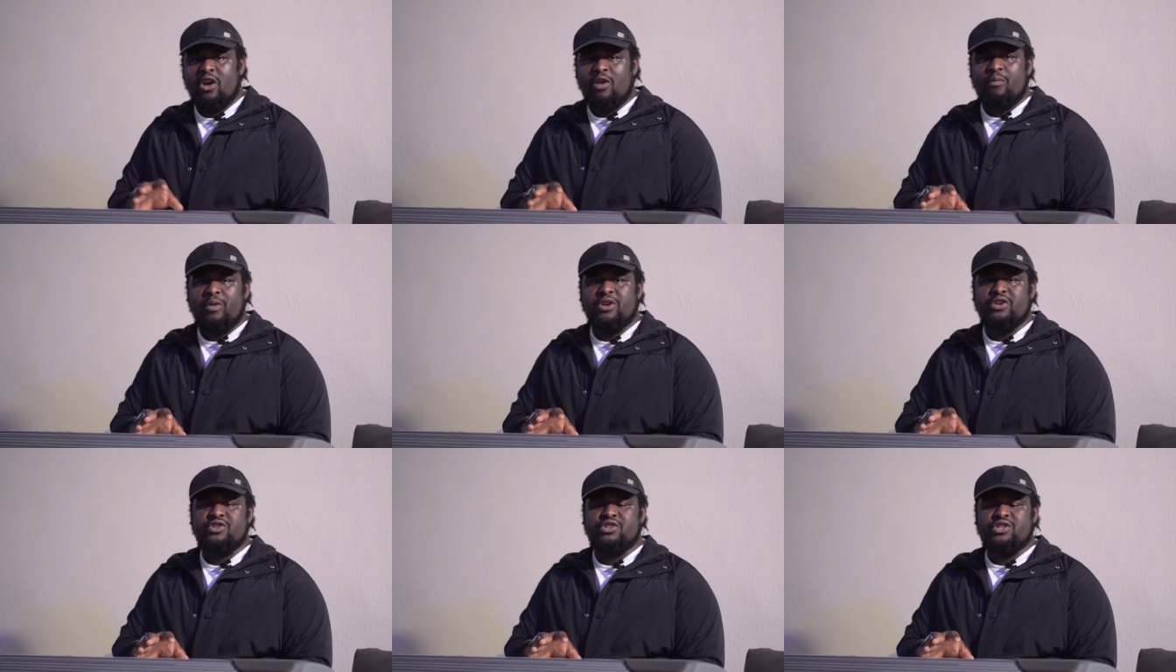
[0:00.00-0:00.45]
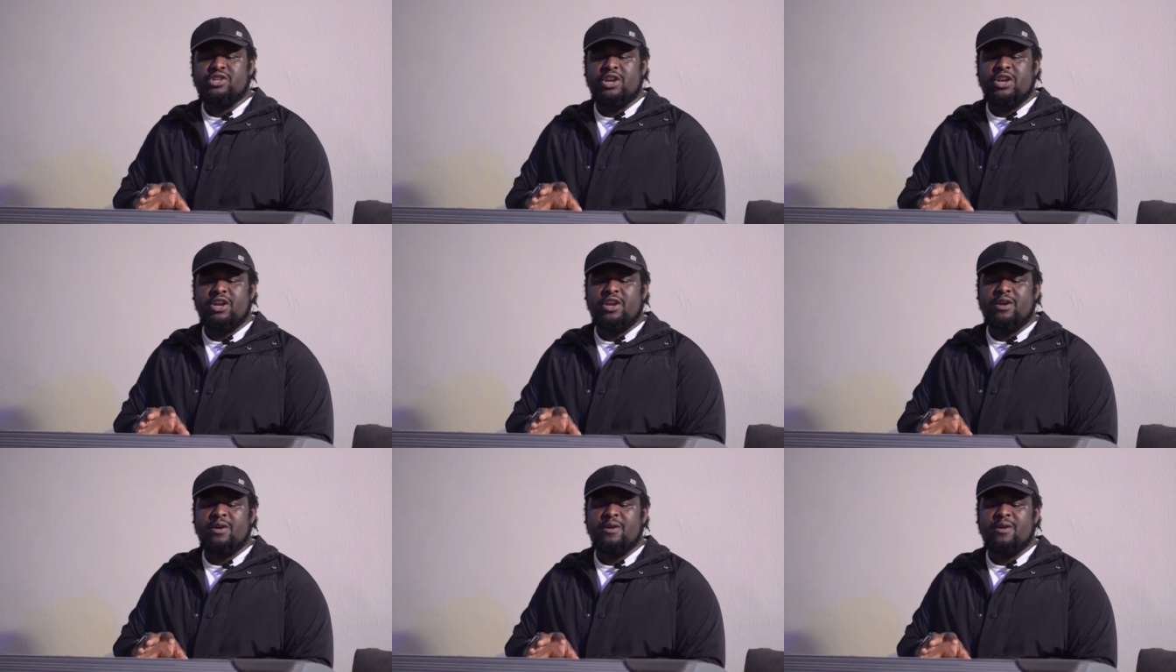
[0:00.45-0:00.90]
But you
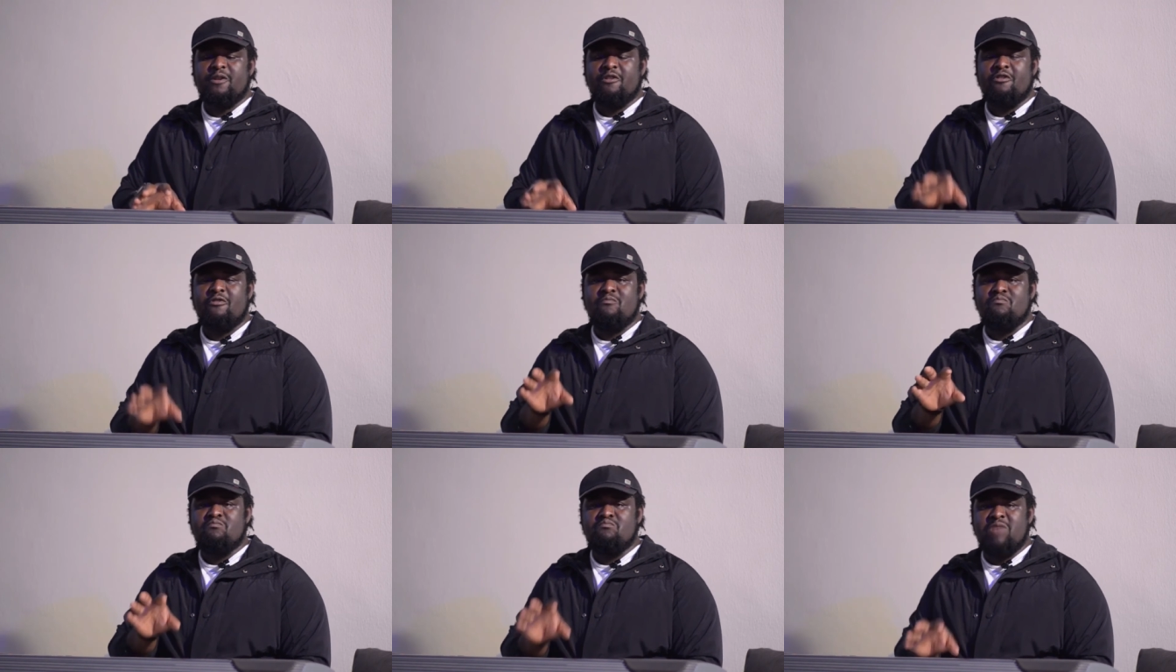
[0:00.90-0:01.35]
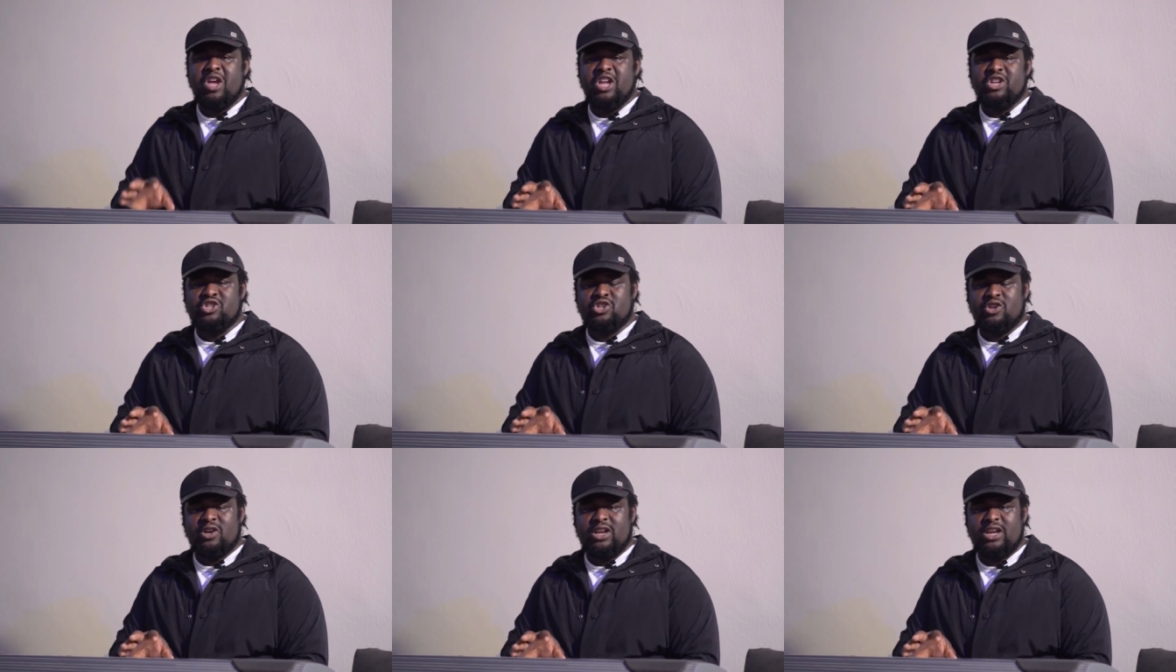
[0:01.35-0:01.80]
see,
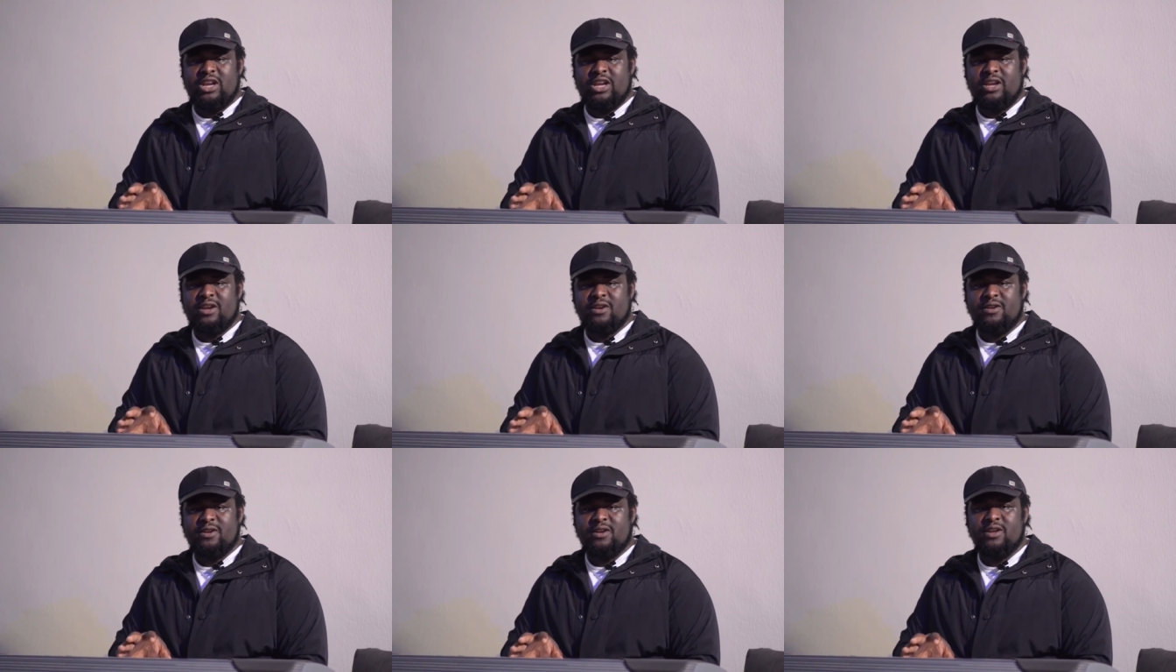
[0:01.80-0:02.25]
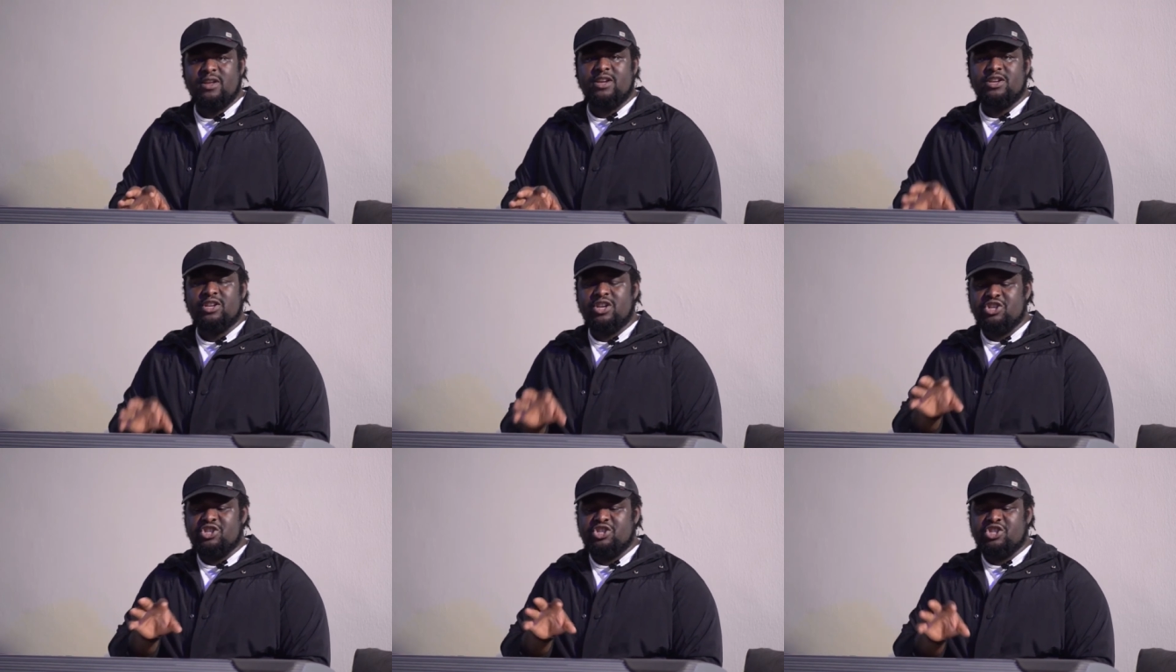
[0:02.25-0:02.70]
majorly,
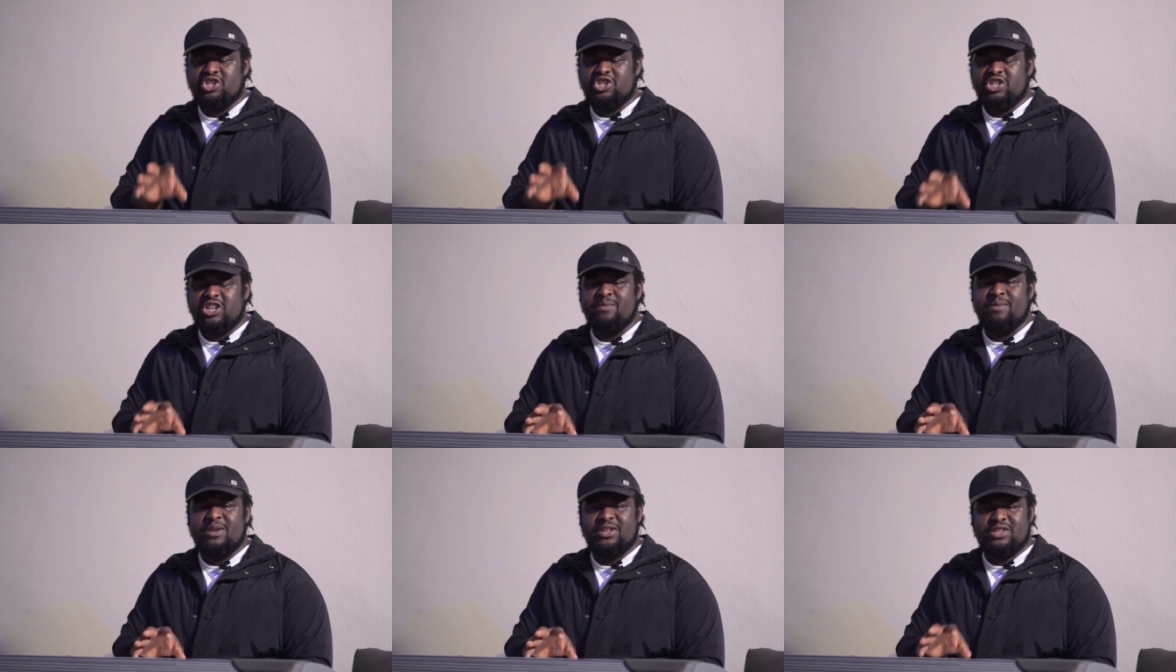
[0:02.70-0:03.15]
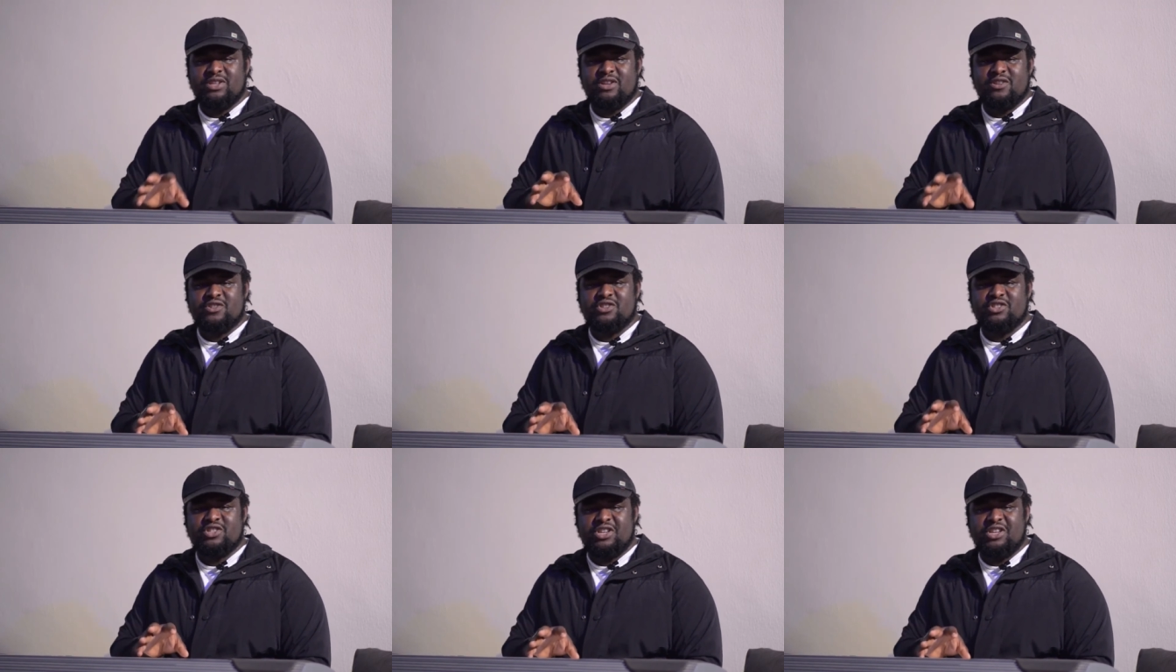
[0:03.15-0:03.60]
the
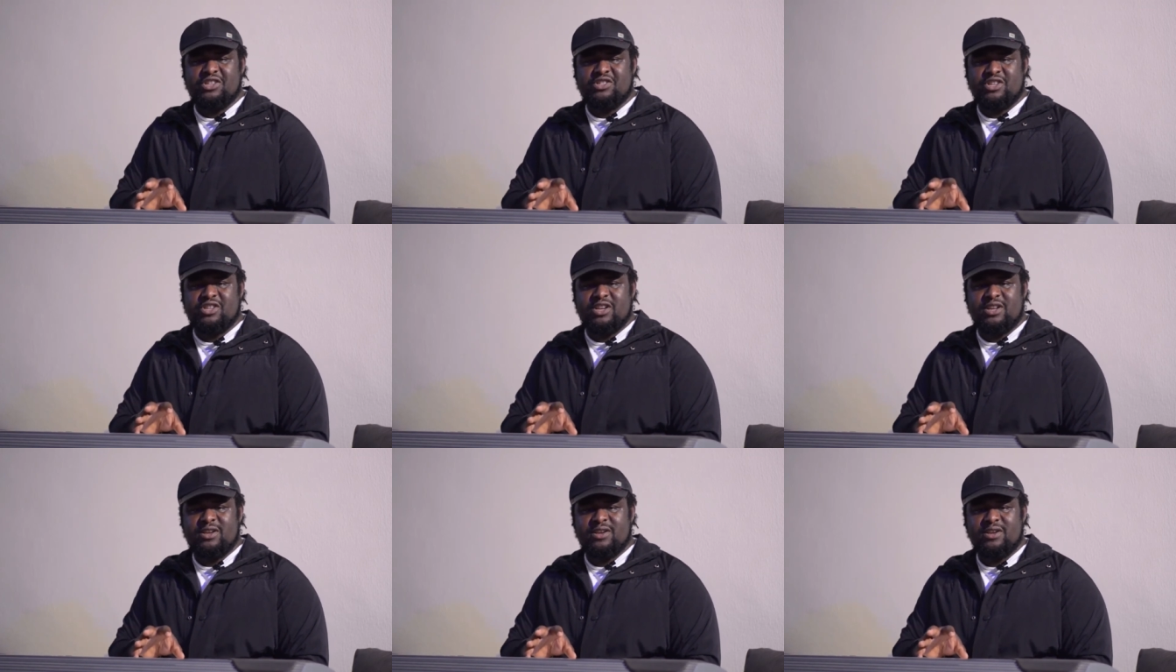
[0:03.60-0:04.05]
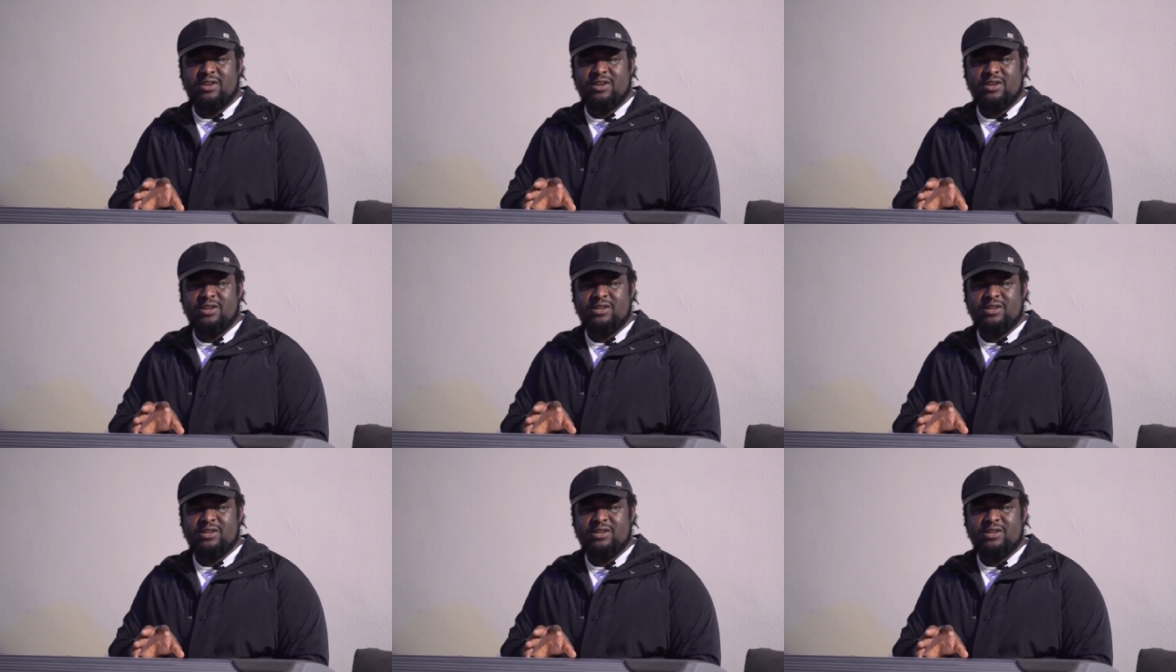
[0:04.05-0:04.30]
Shemitah season,